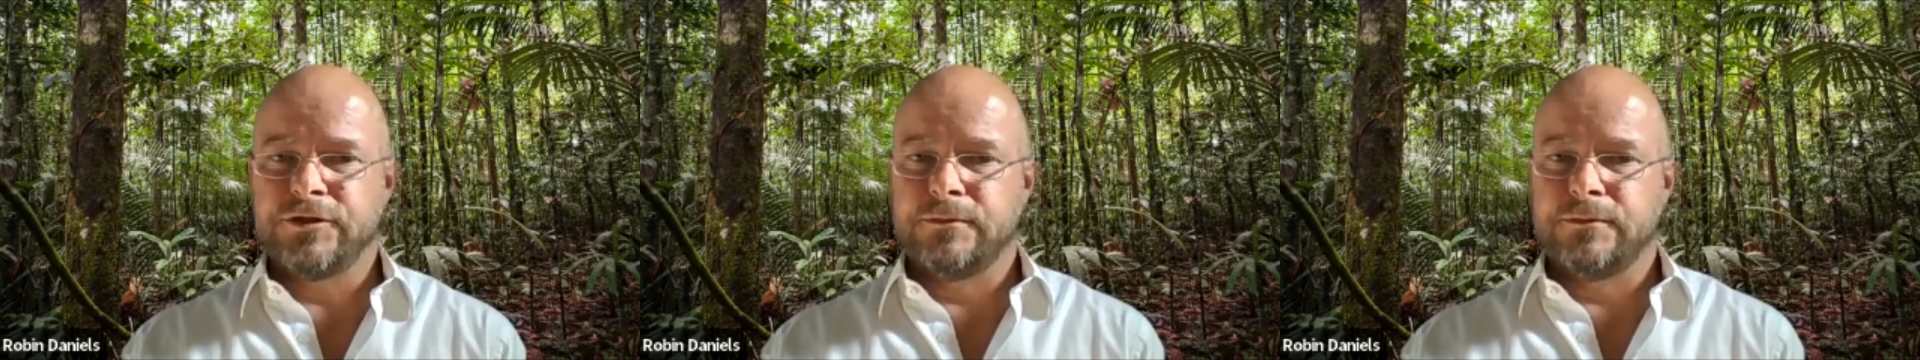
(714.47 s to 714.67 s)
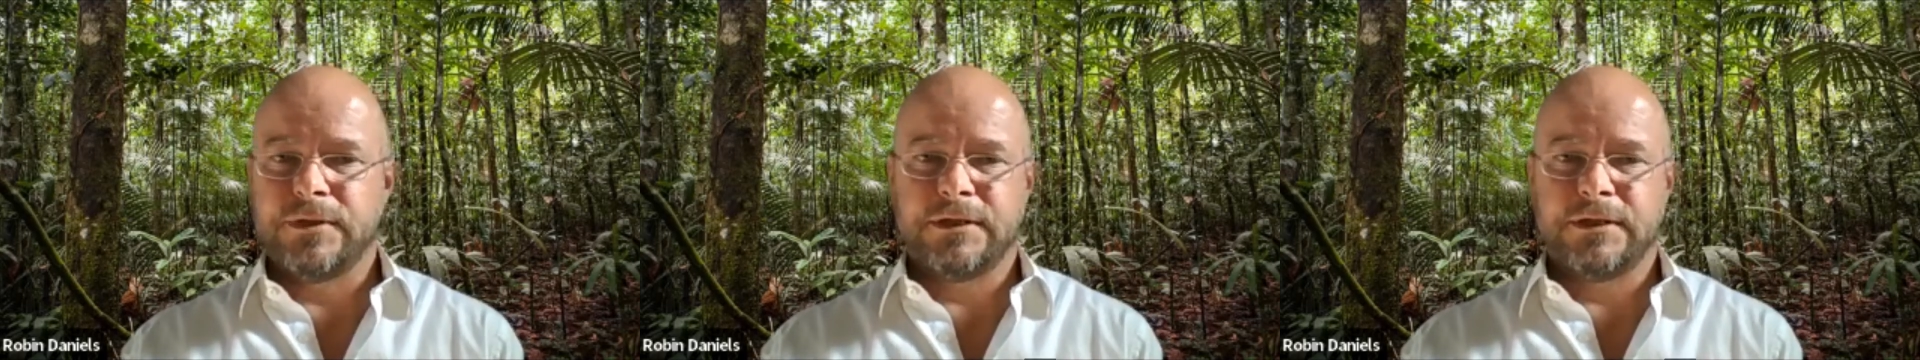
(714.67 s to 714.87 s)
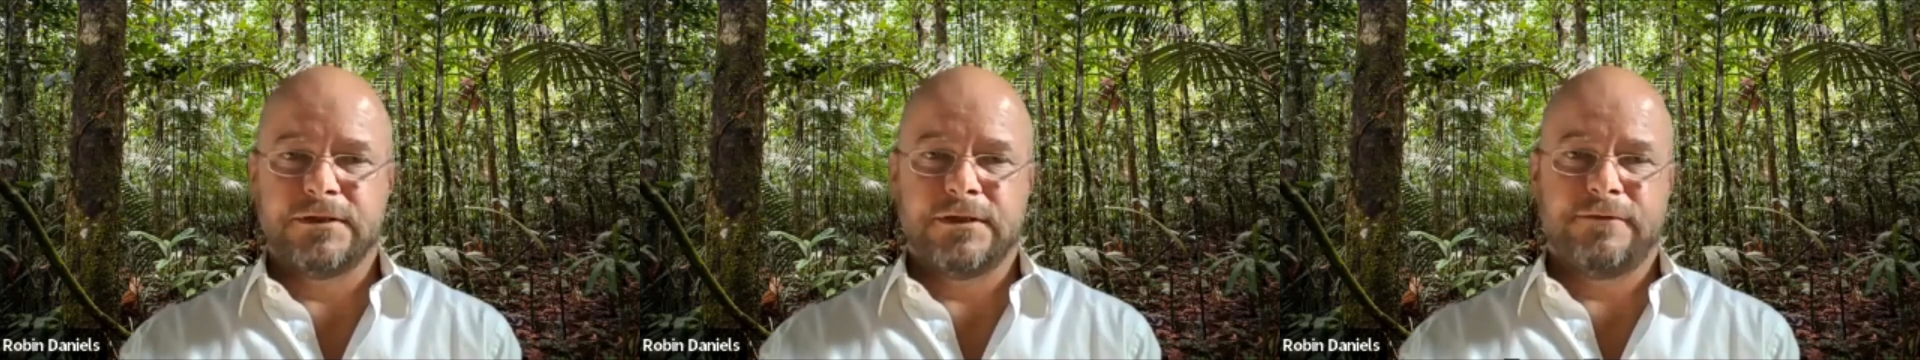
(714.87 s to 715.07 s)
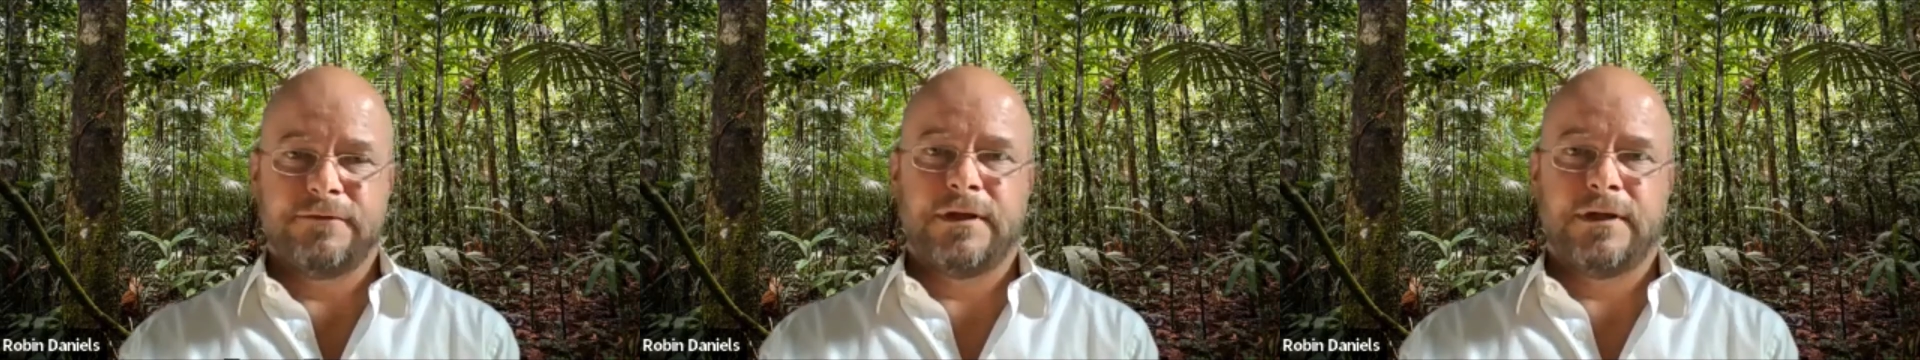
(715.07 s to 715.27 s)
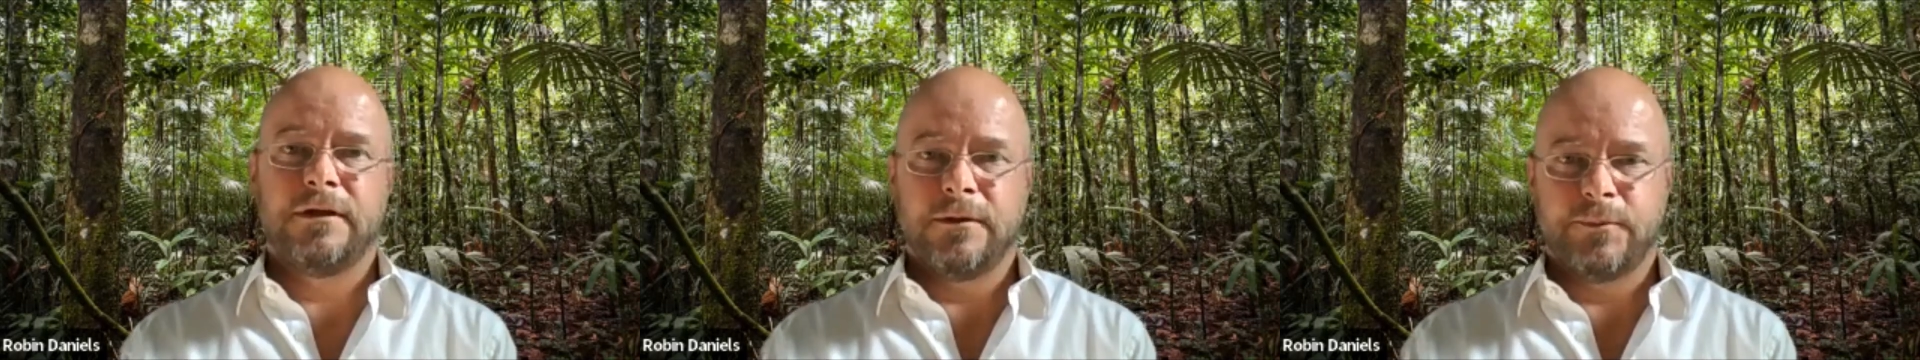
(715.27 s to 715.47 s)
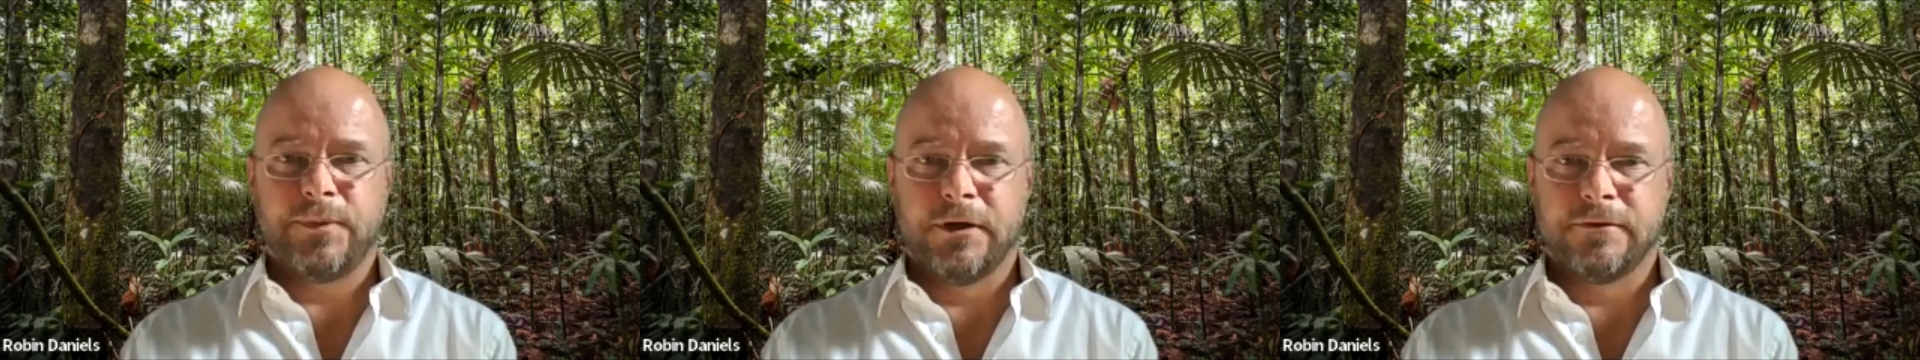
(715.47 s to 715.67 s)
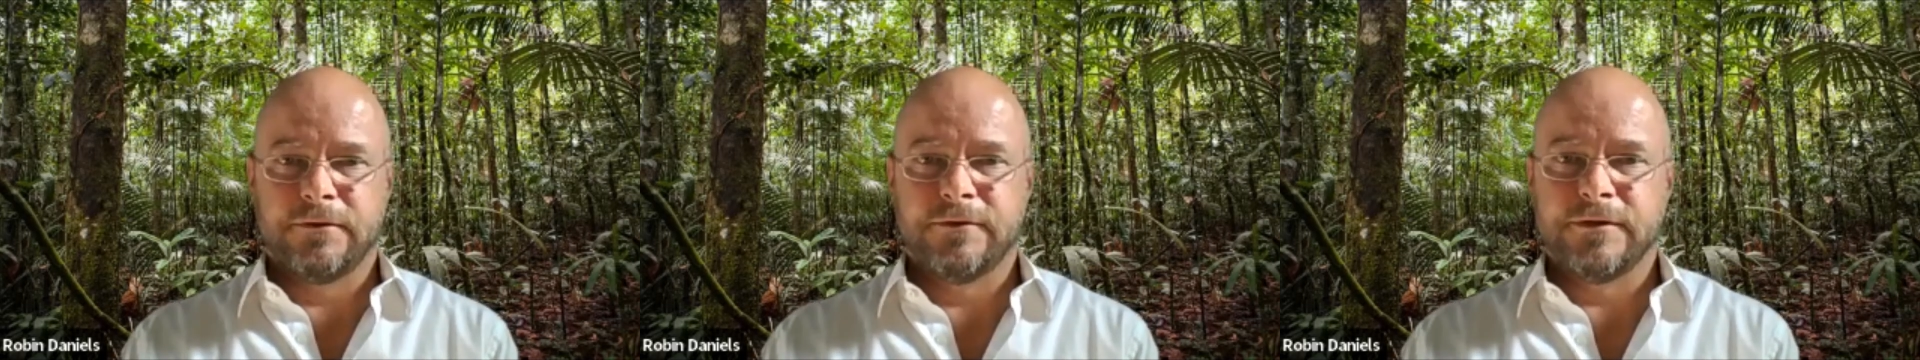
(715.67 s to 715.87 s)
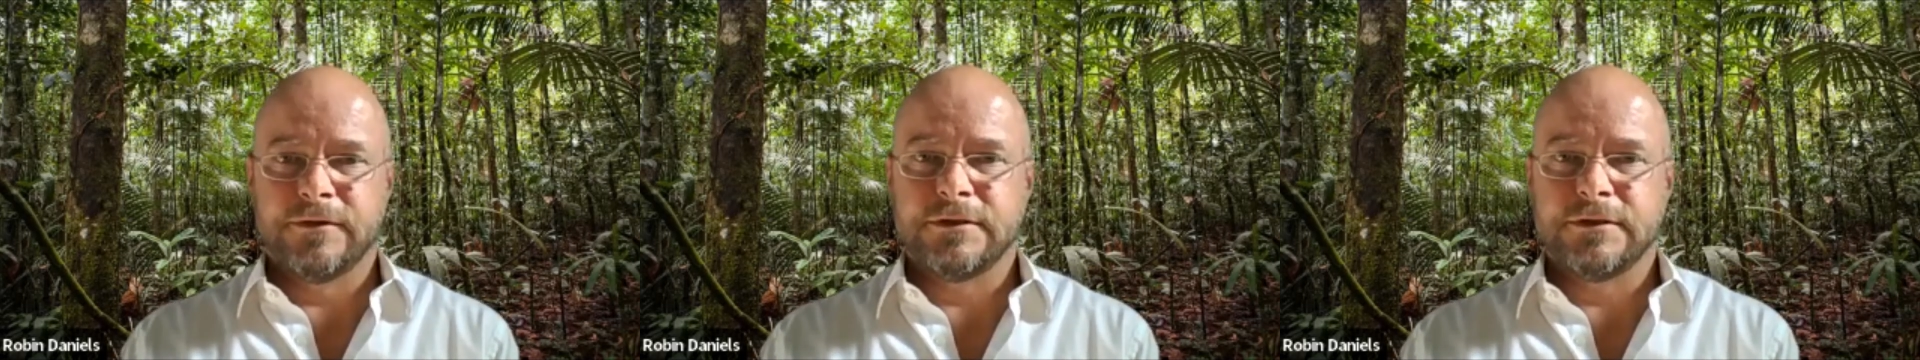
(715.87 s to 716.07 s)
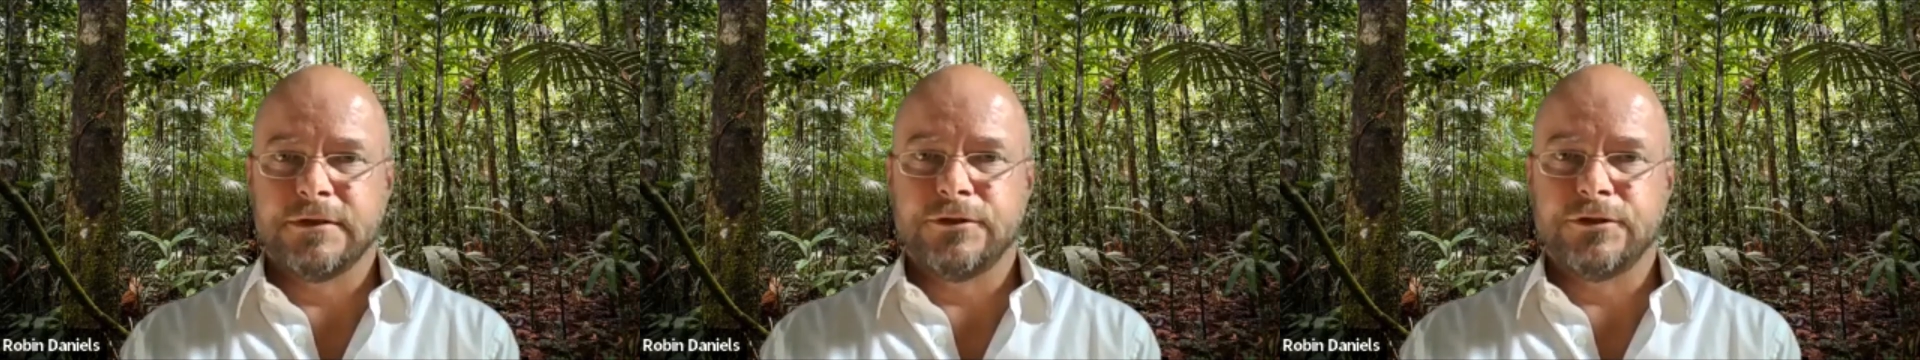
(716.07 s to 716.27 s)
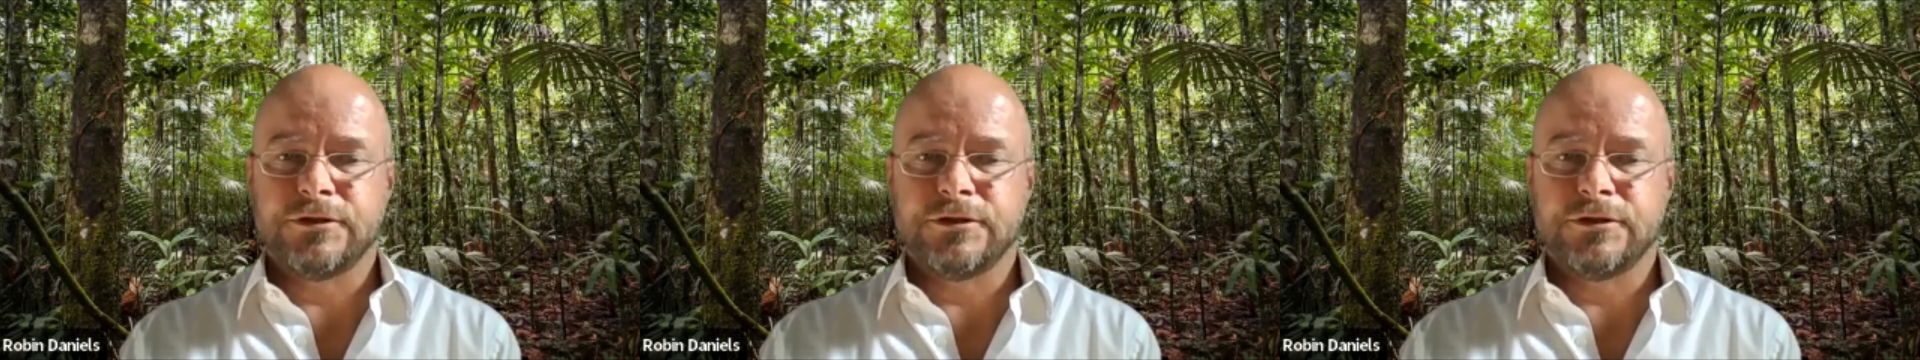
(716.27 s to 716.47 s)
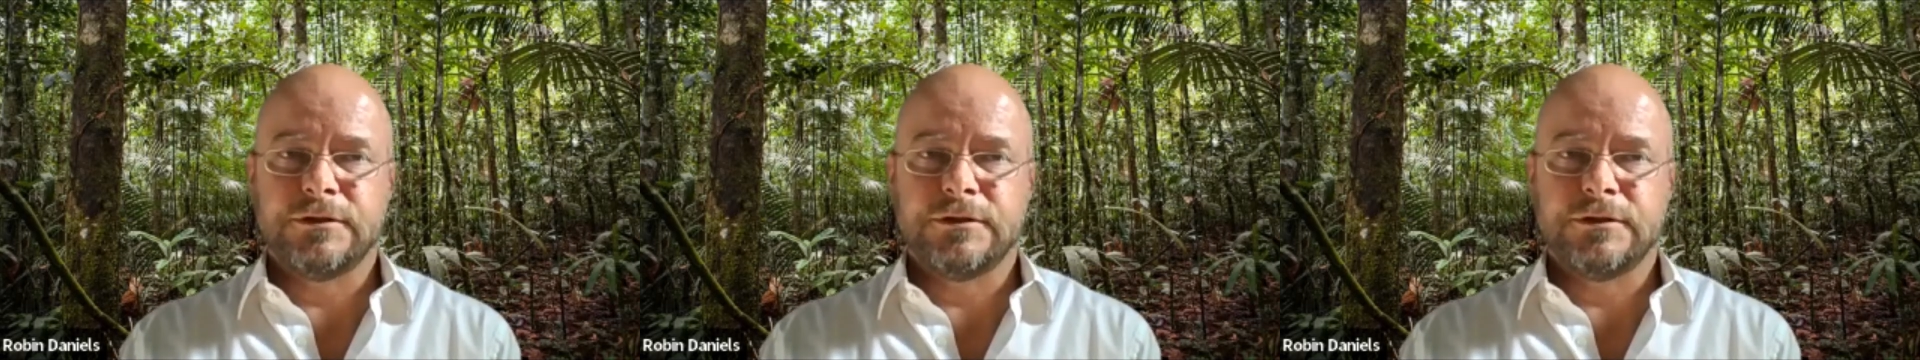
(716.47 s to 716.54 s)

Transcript: because if they're not part of the solution,